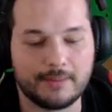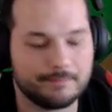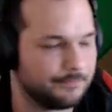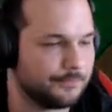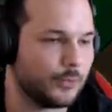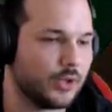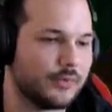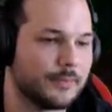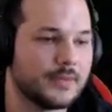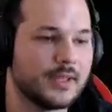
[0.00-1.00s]
yeah,
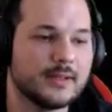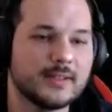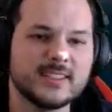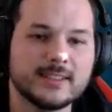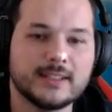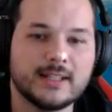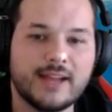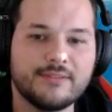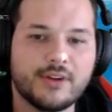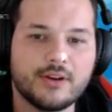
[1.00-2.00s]
whatever.
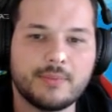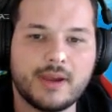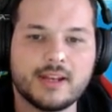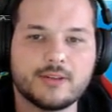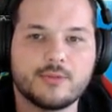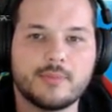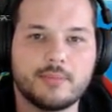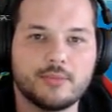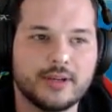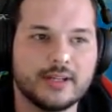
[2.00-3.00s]
I'm very bad at
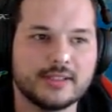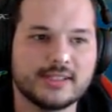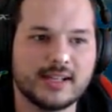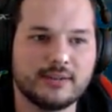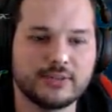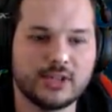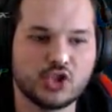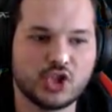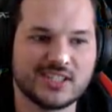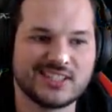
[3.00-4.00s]
remembering stuff
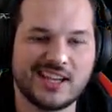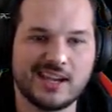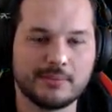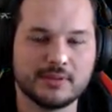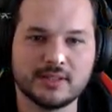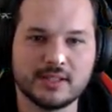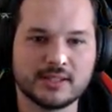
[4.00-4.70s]
that just happened.